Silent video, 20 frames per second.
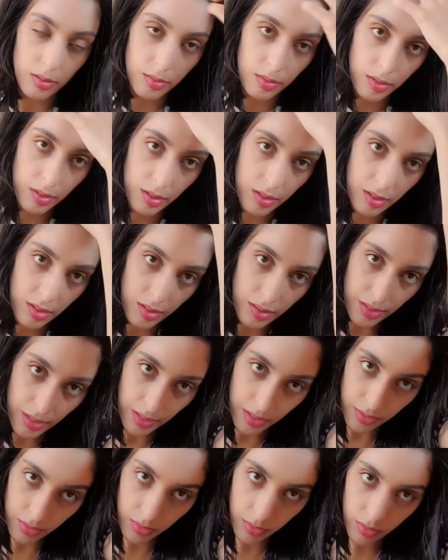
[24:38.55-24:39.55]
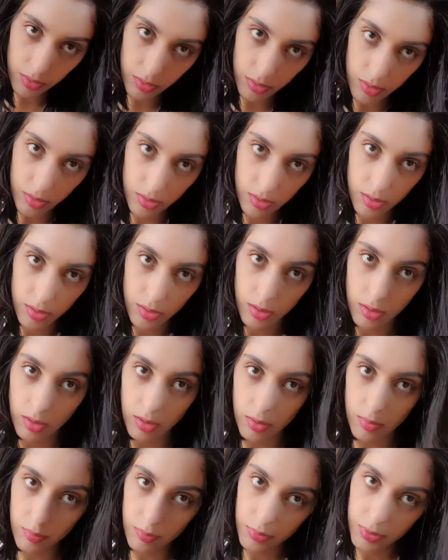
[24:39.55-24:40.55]
kind of lighter
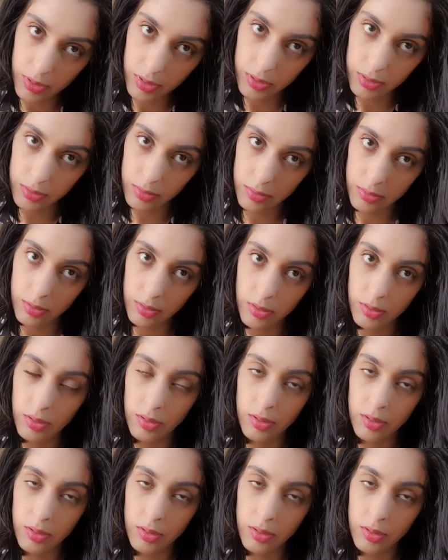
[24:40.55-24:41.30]
piece,